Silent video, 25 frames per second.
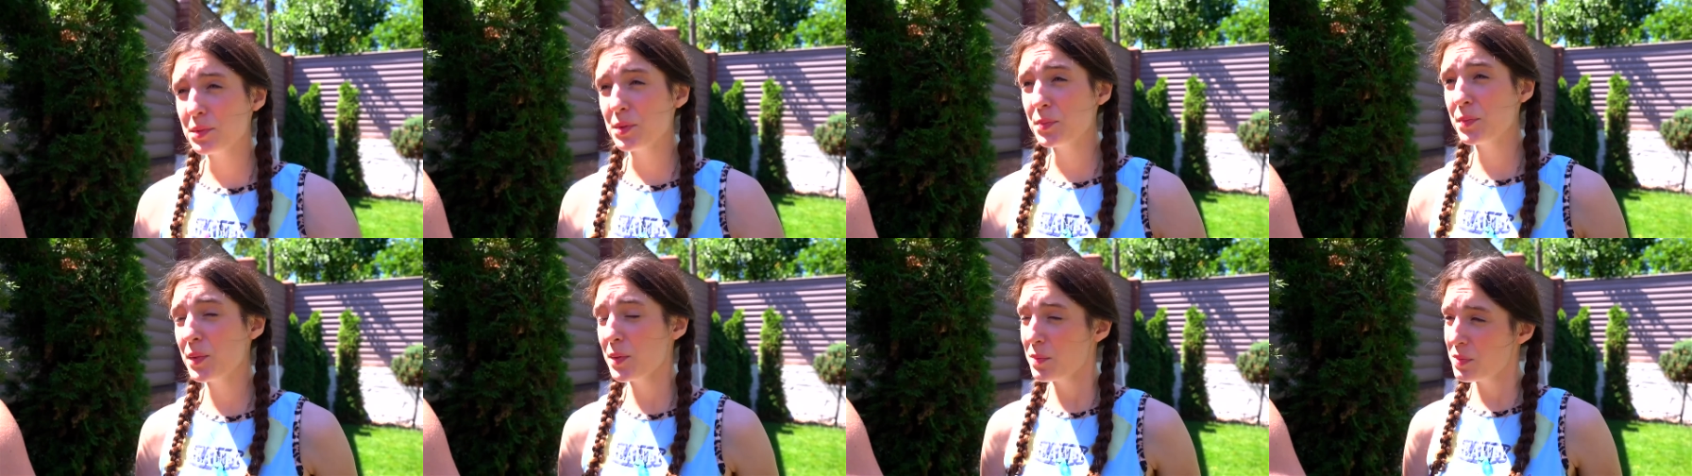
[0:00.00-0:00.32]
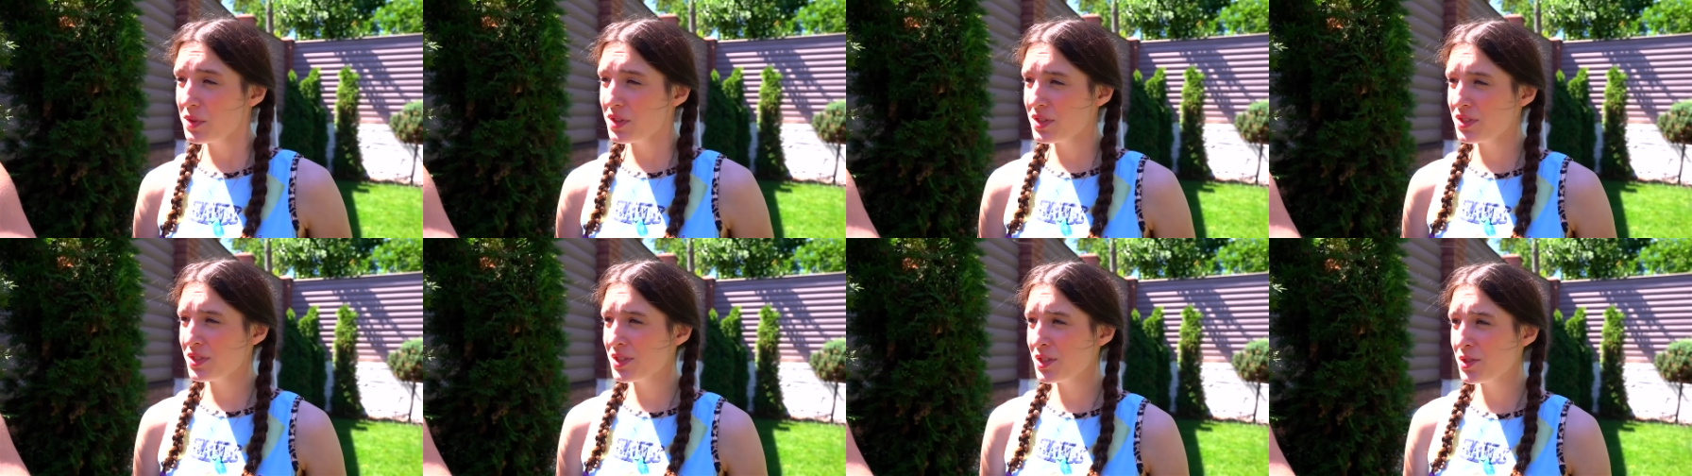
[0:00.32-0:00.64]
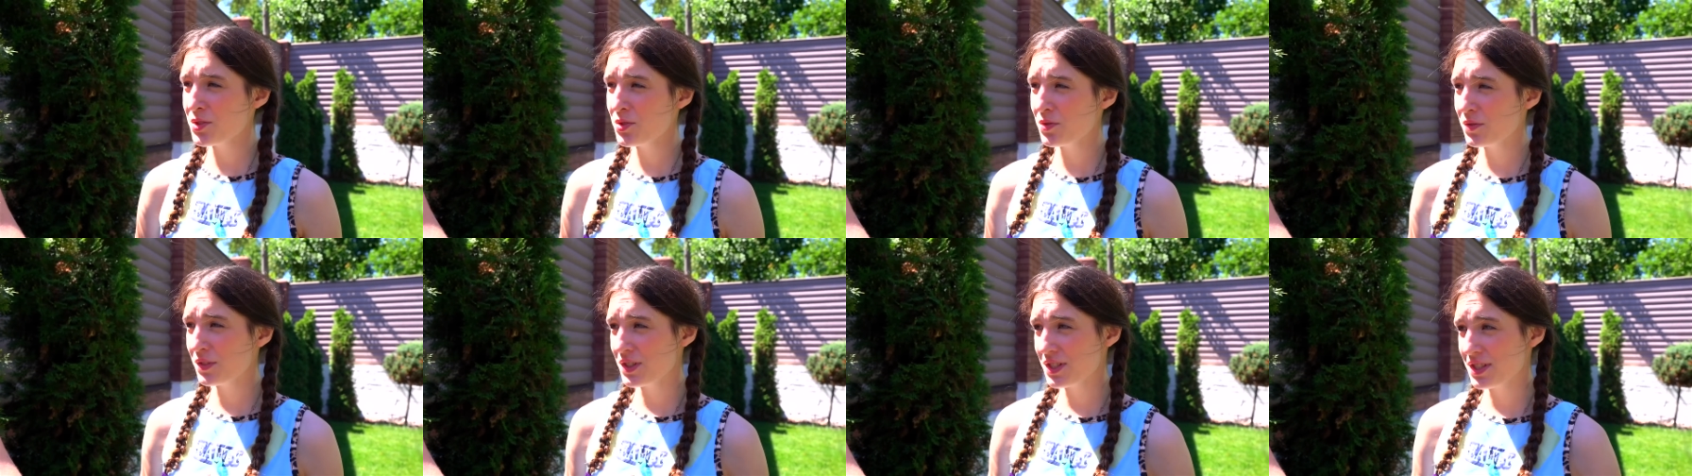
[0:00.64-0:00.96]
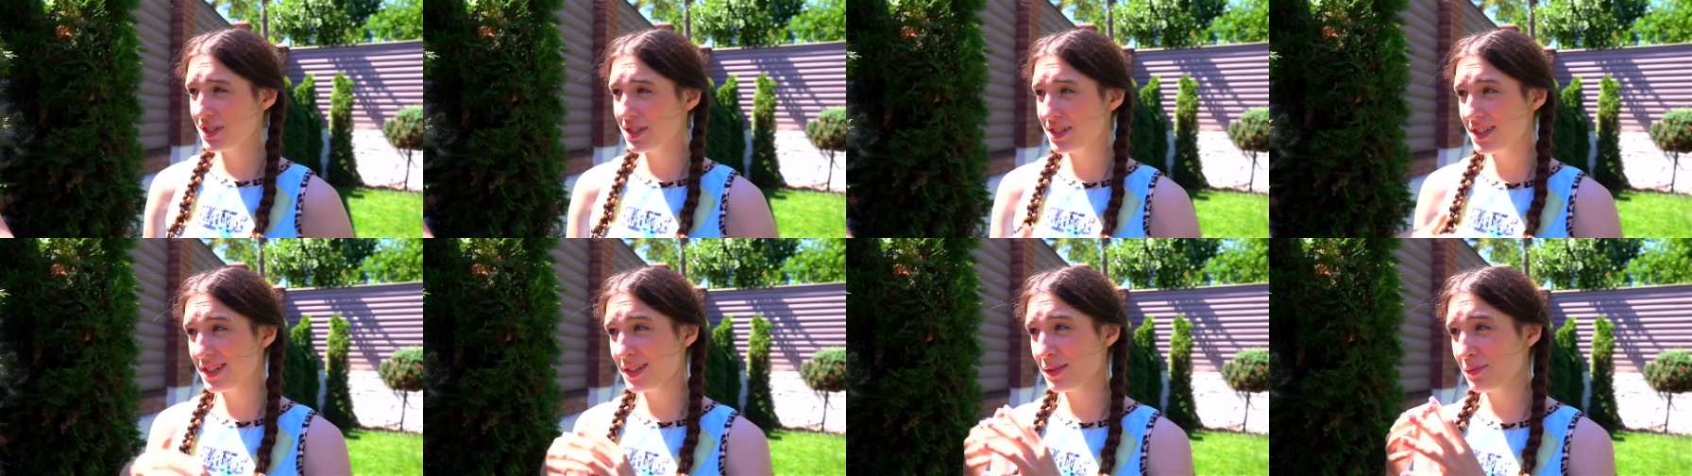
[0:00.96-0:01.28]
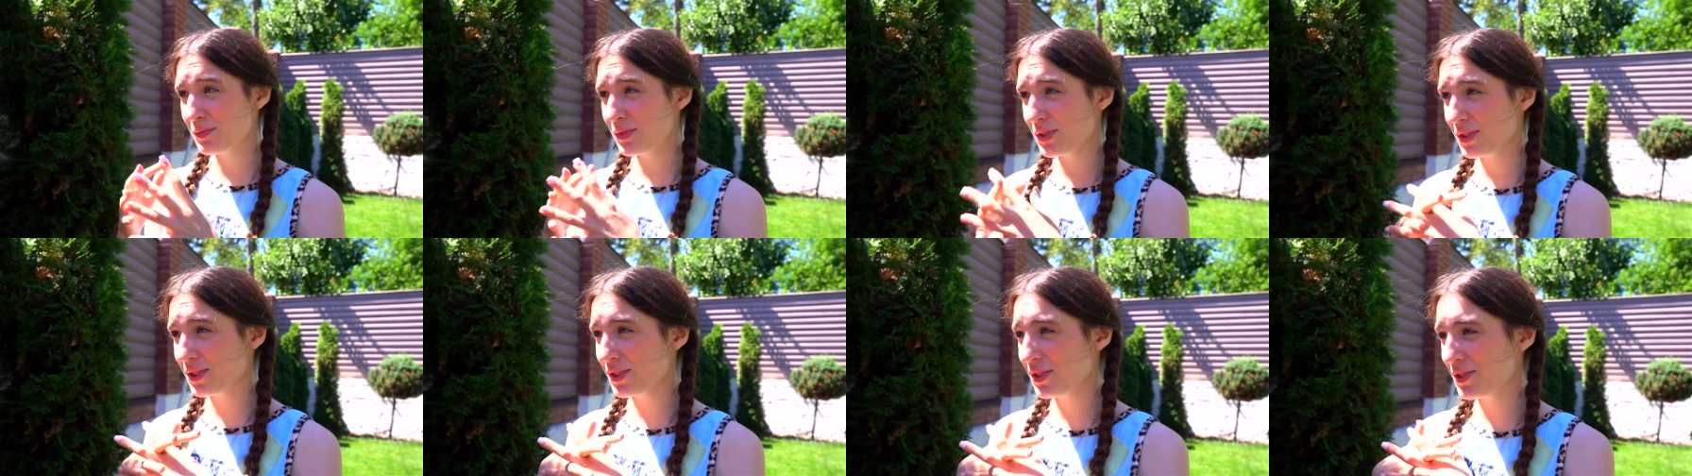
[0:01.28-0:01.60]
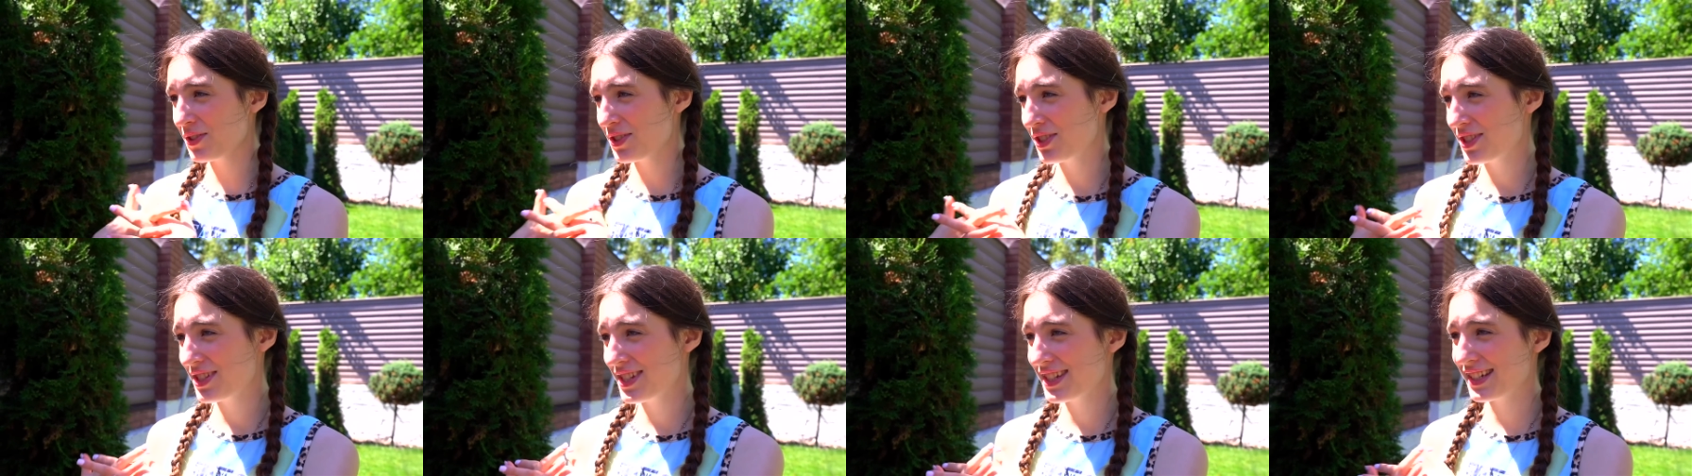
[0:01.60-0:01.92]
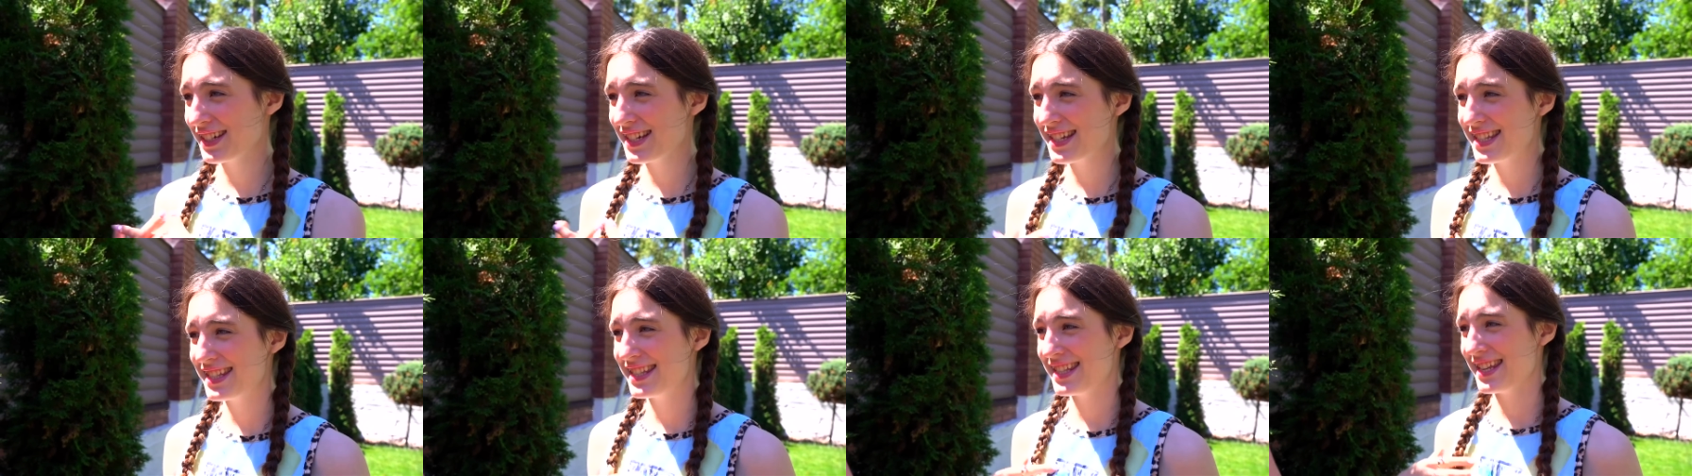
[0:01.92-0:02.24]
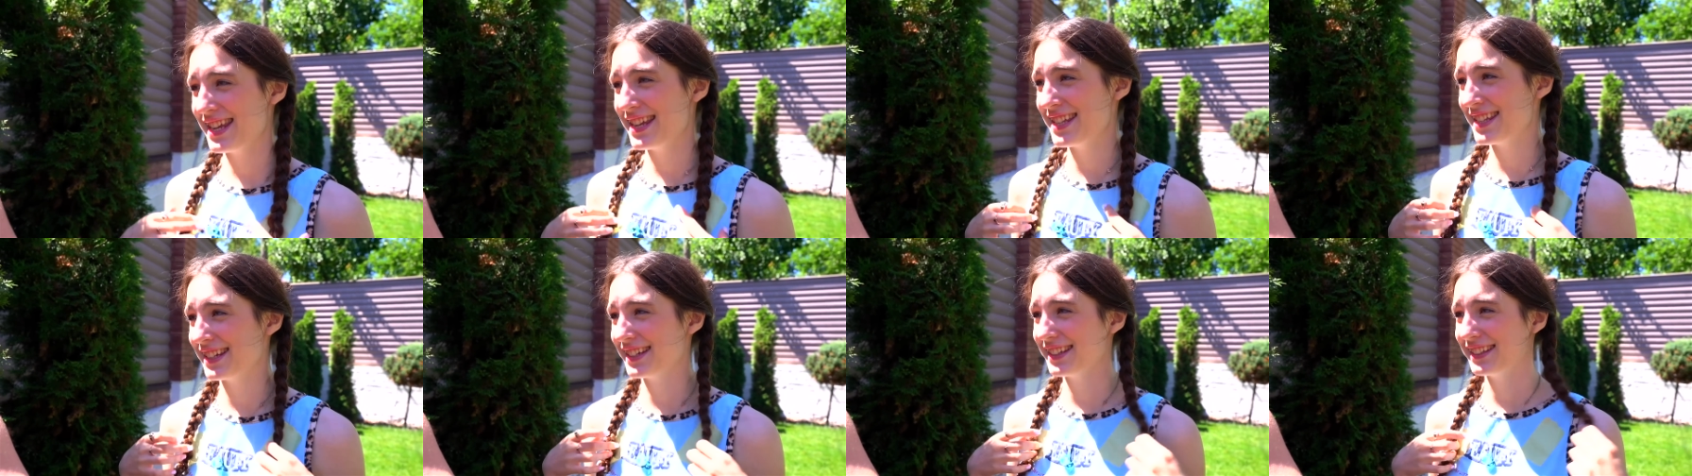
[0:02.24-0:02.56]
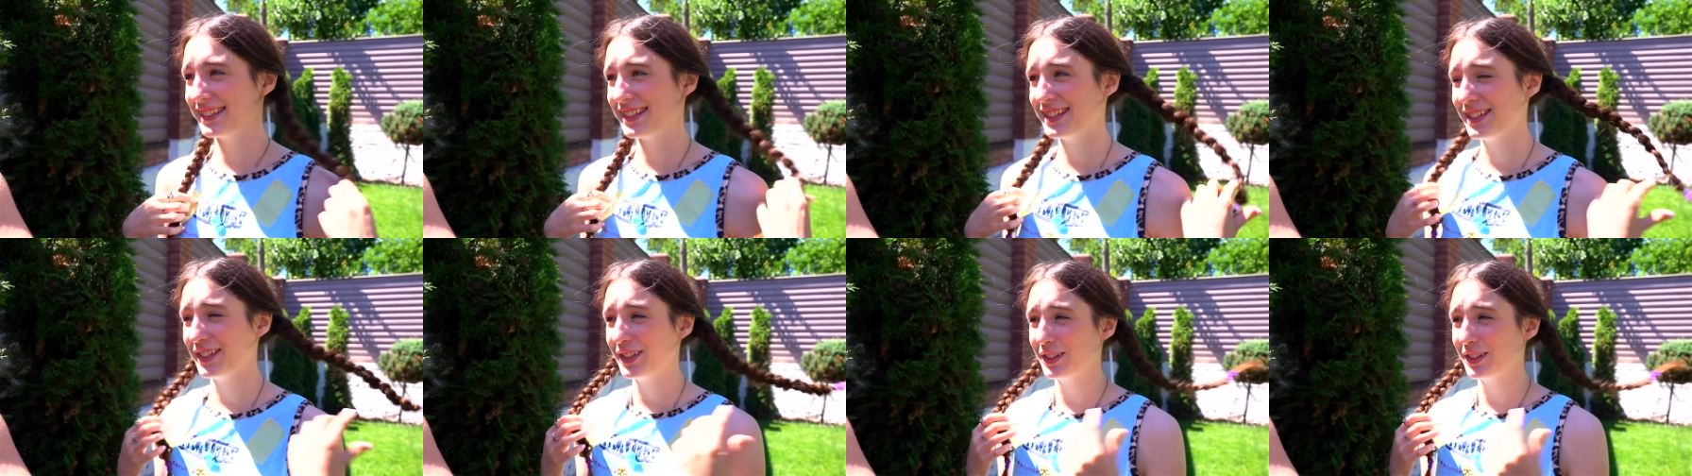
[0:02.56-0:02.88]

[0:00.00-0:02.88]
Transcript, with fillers: ask if you could give me some money to buy food.